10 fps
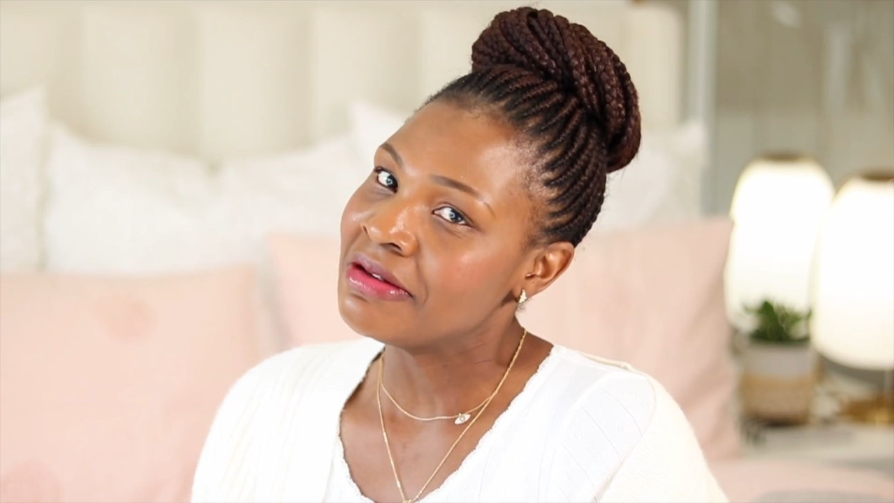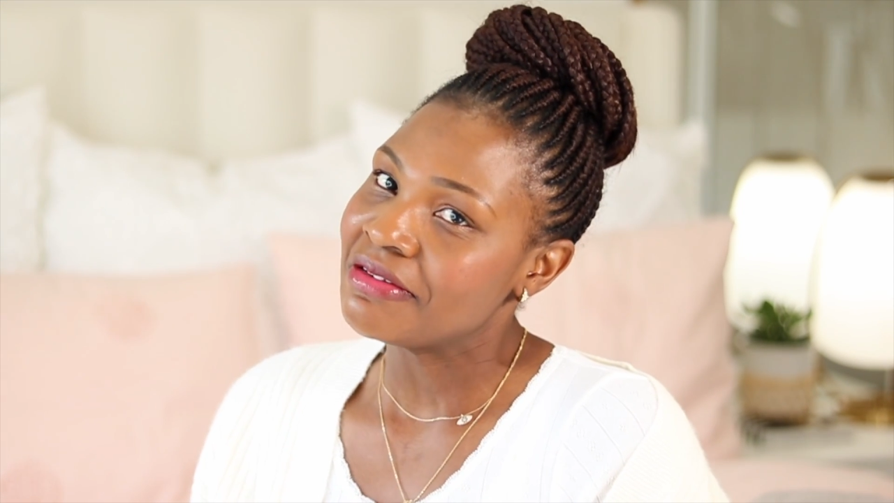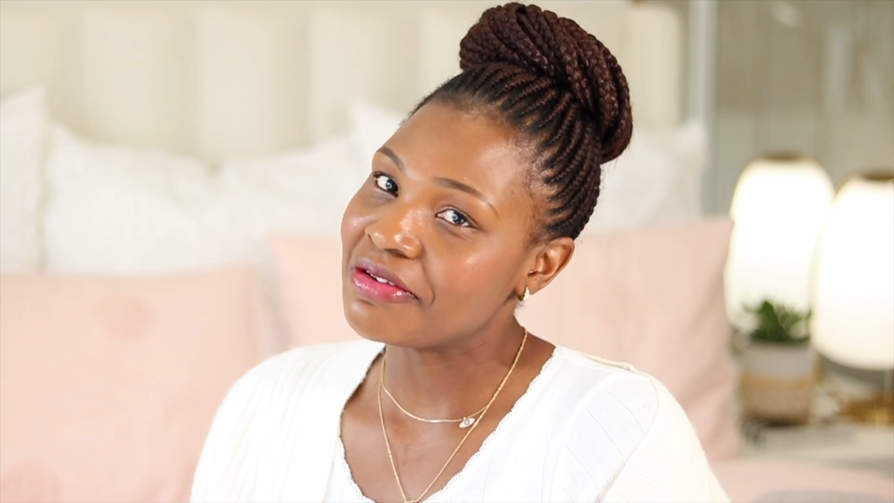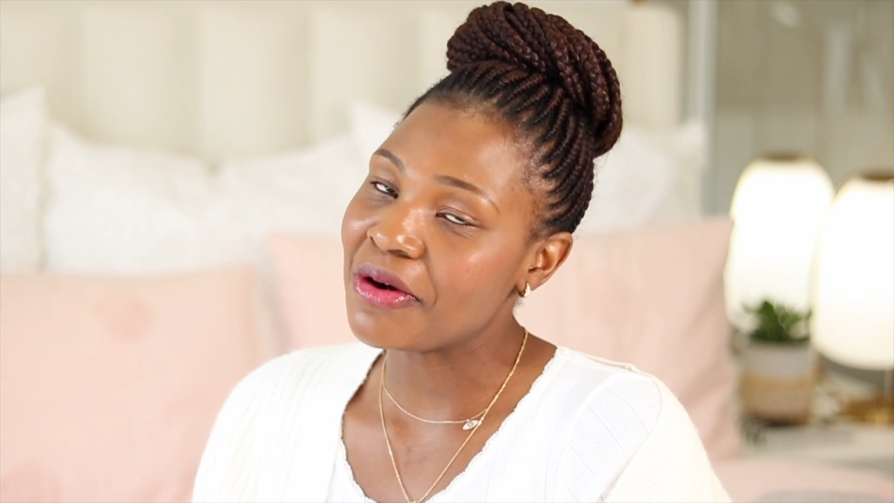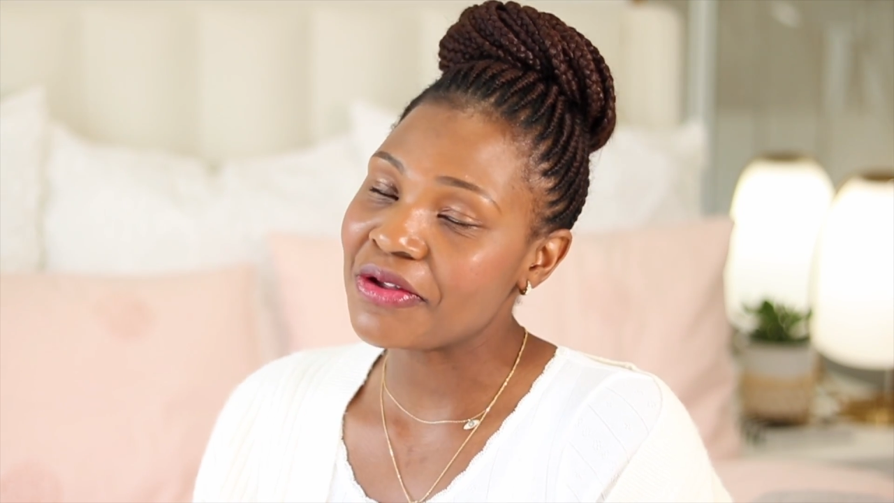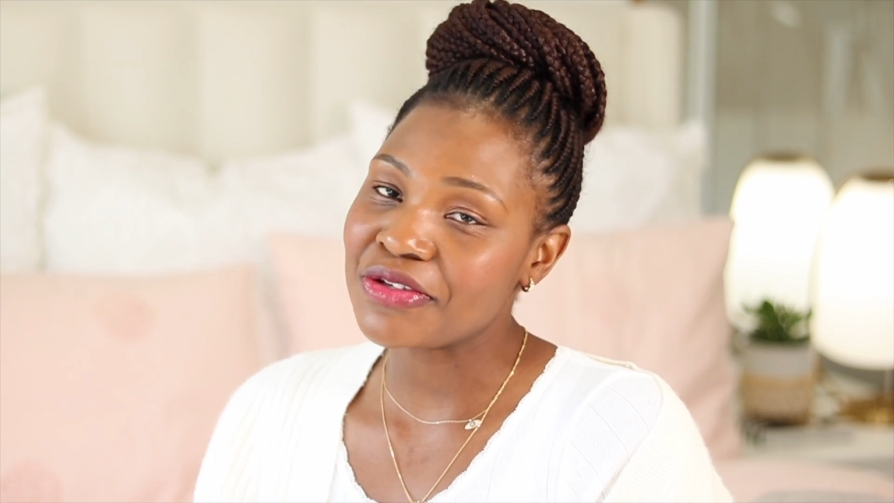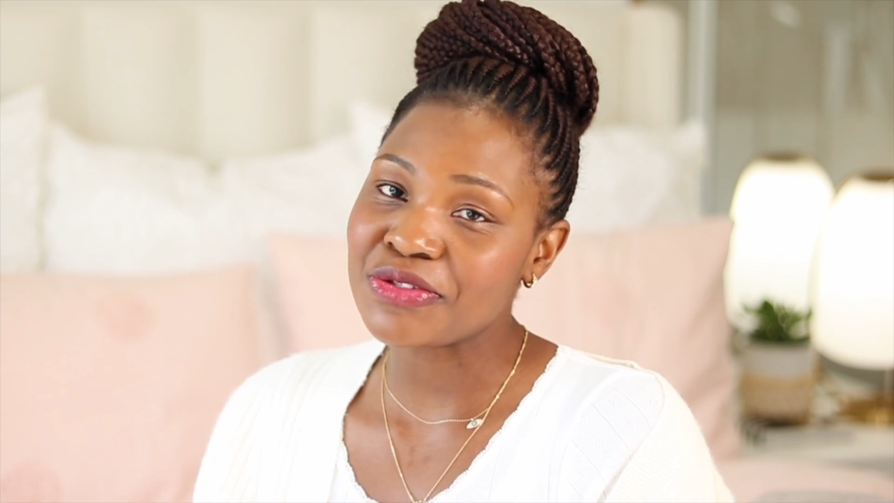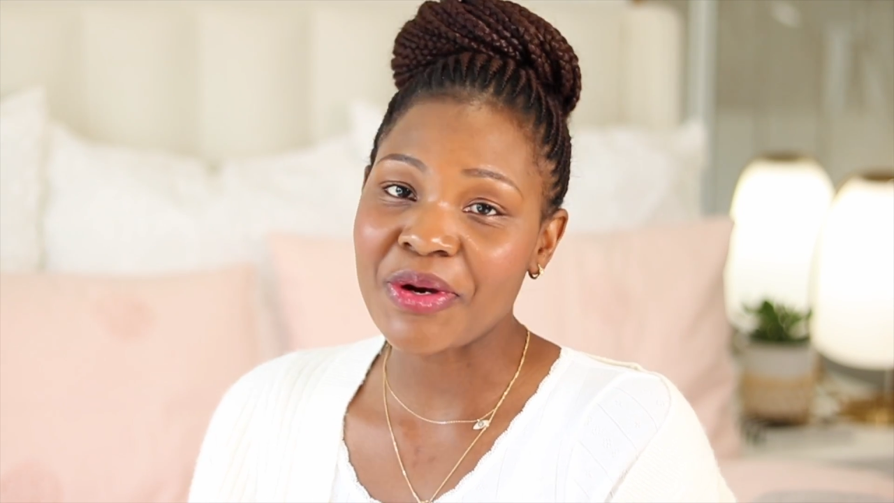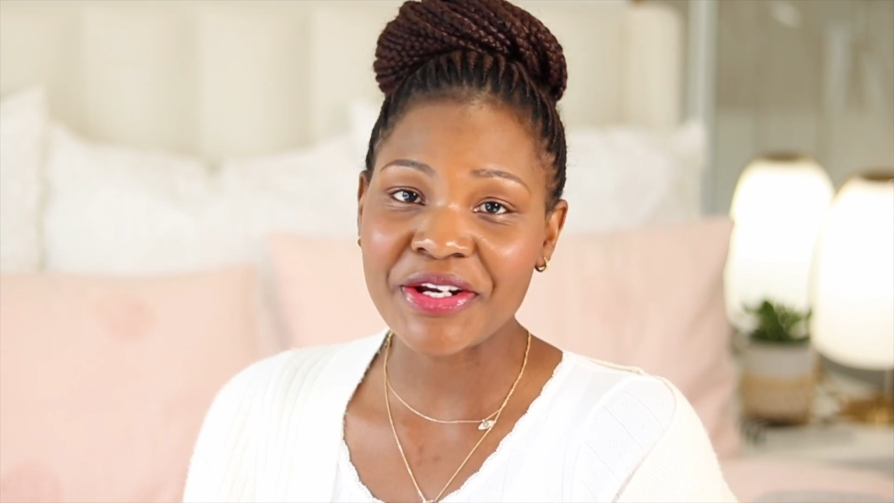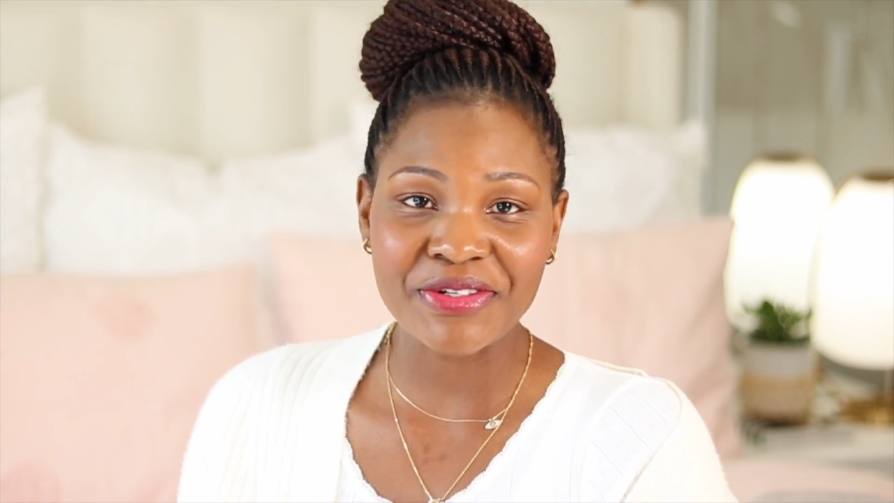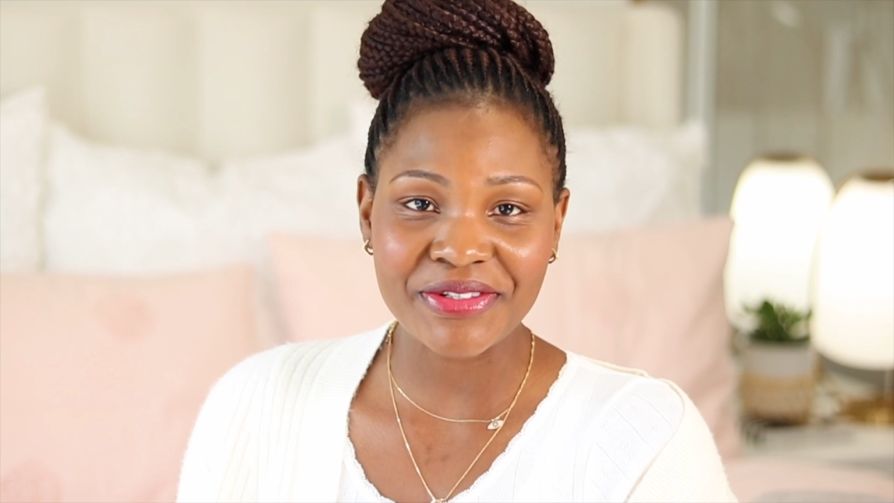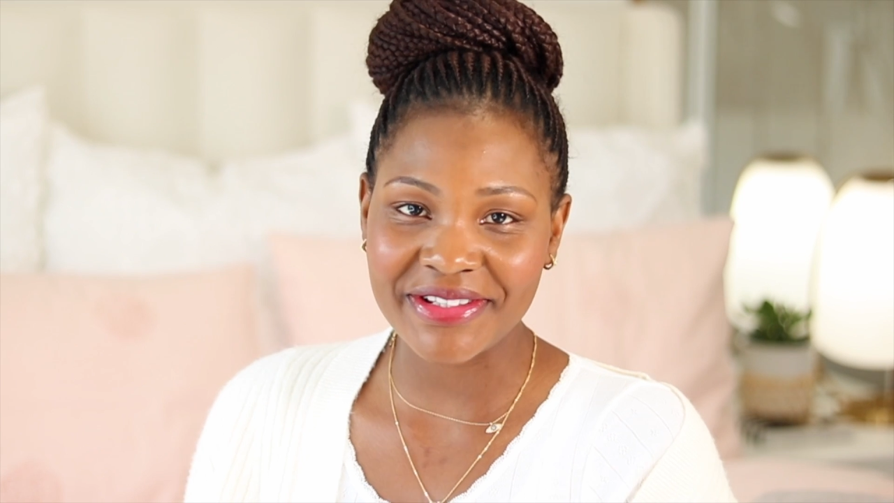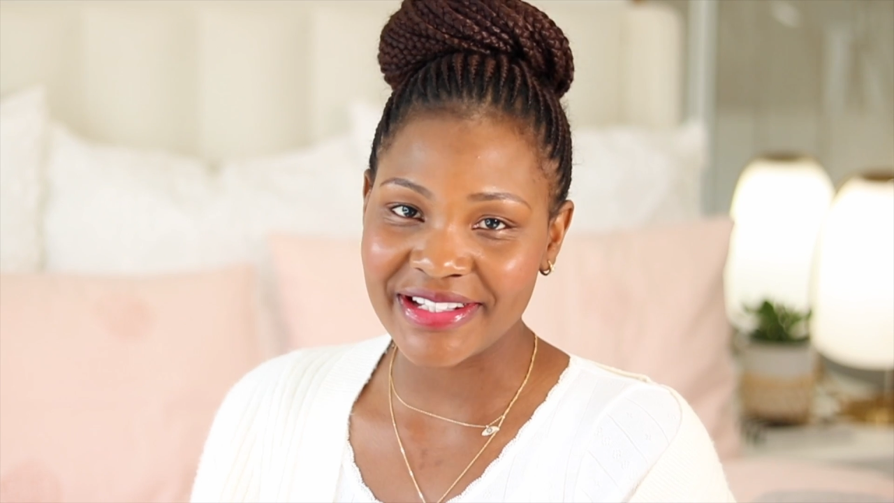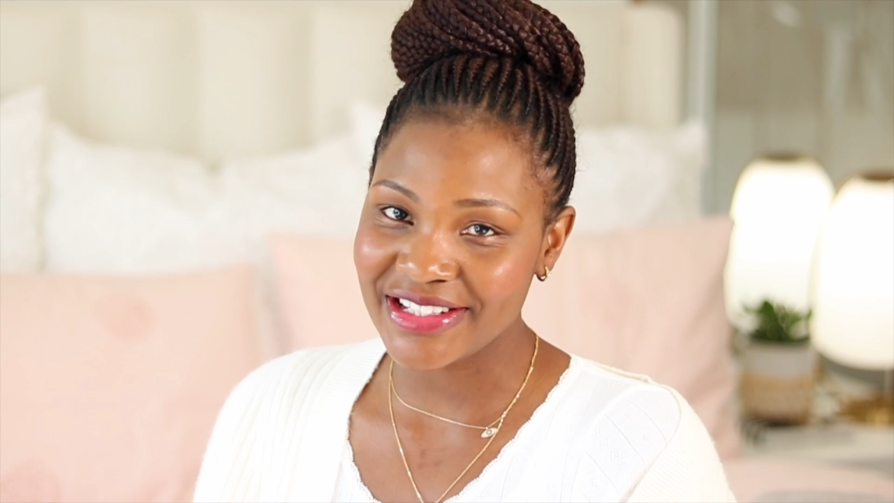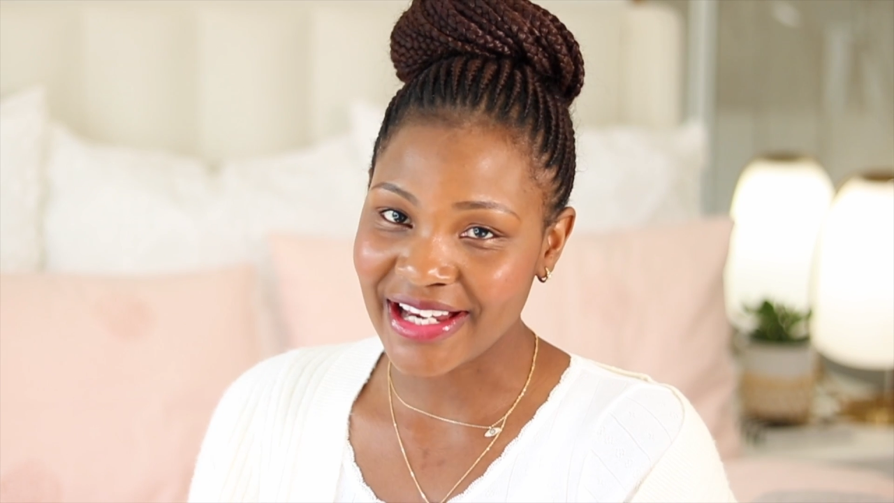for all those who are new to
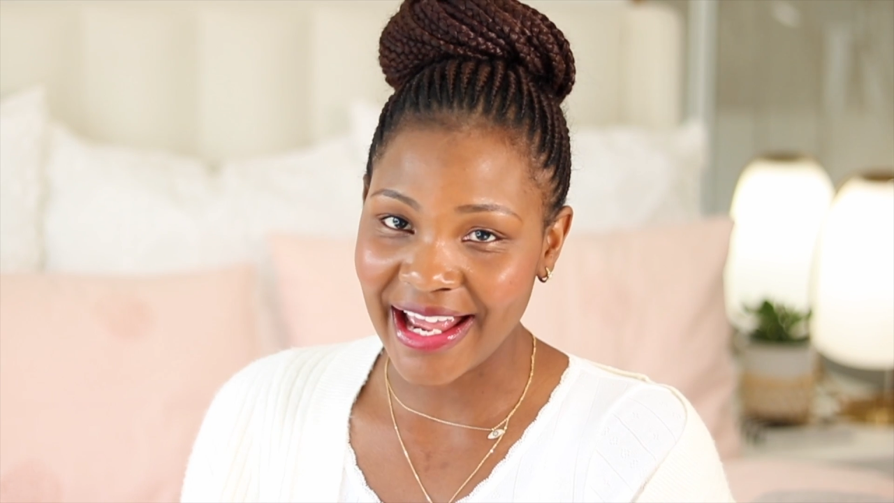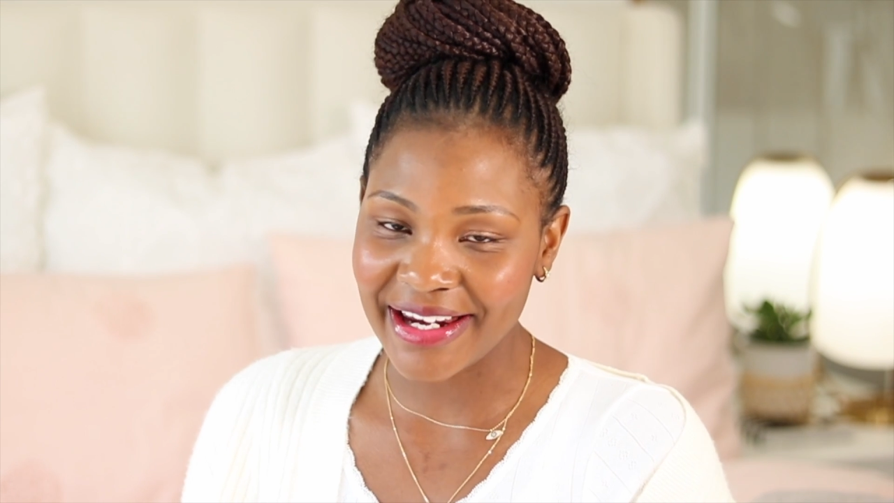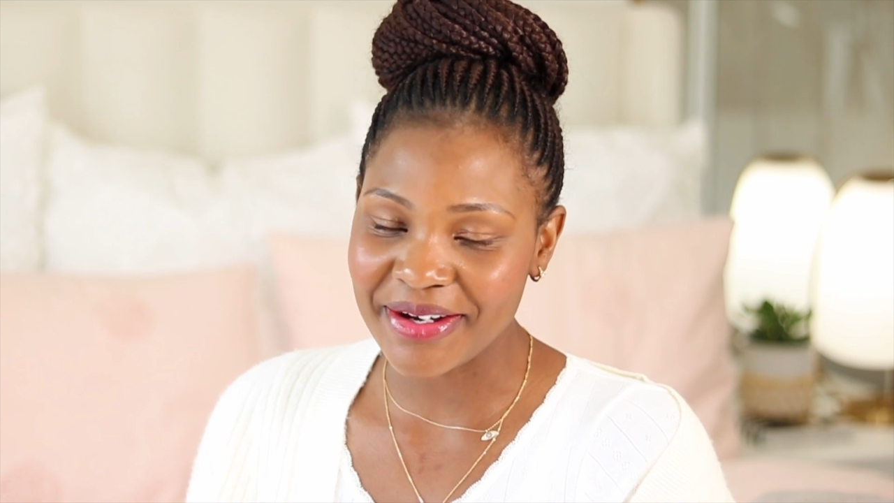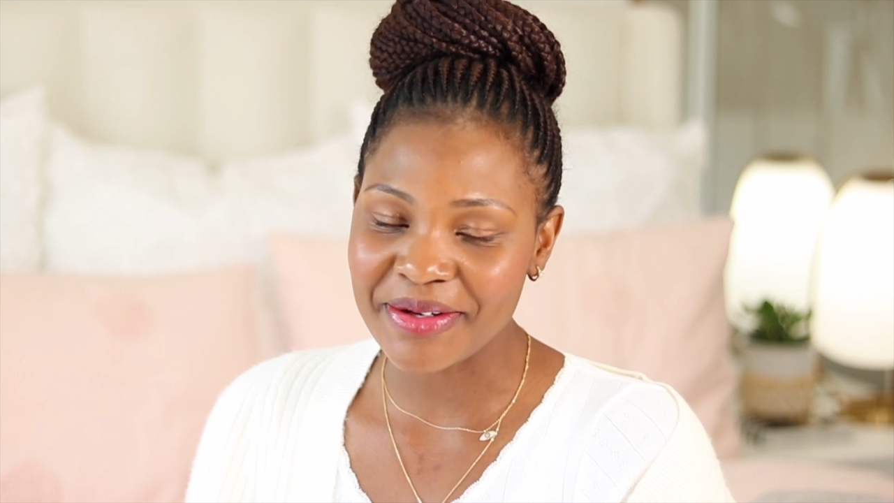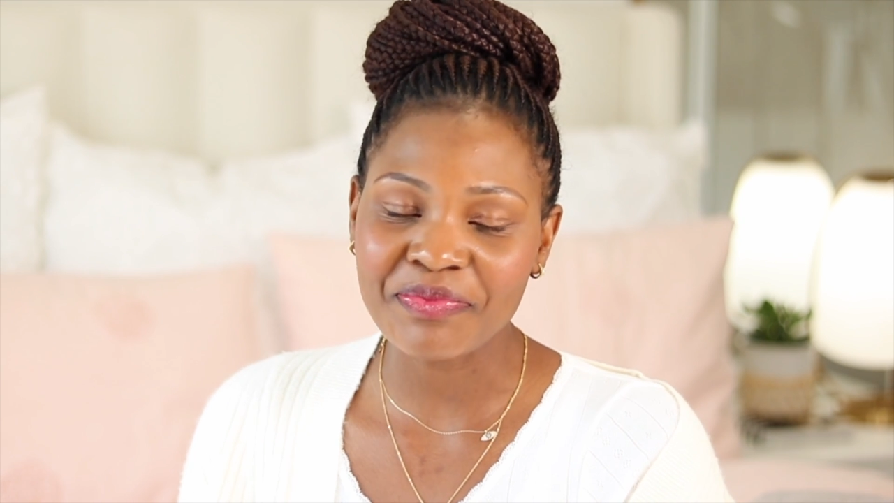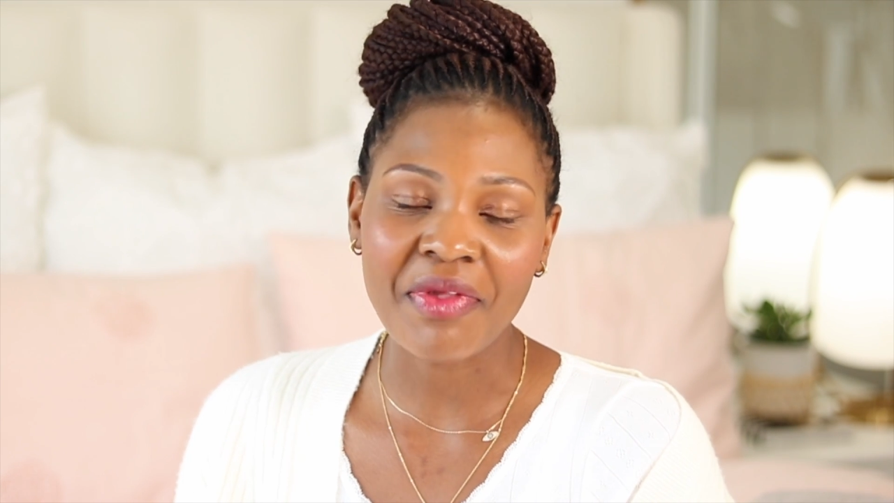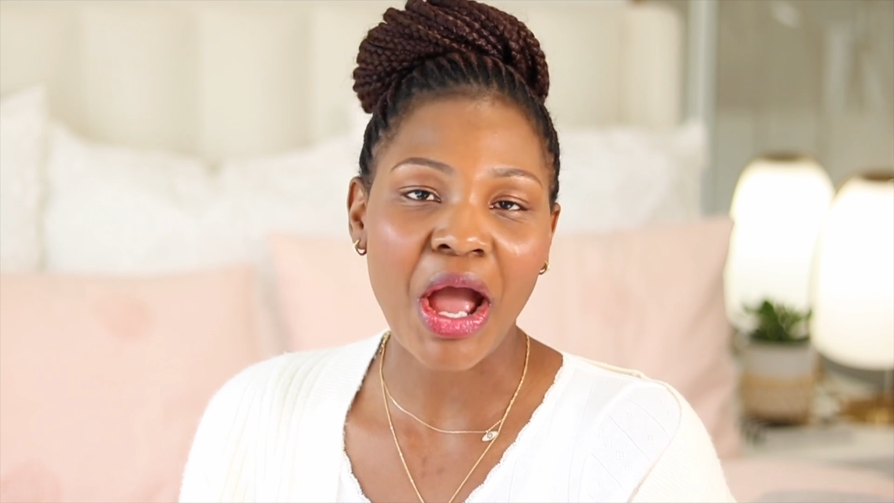the channel,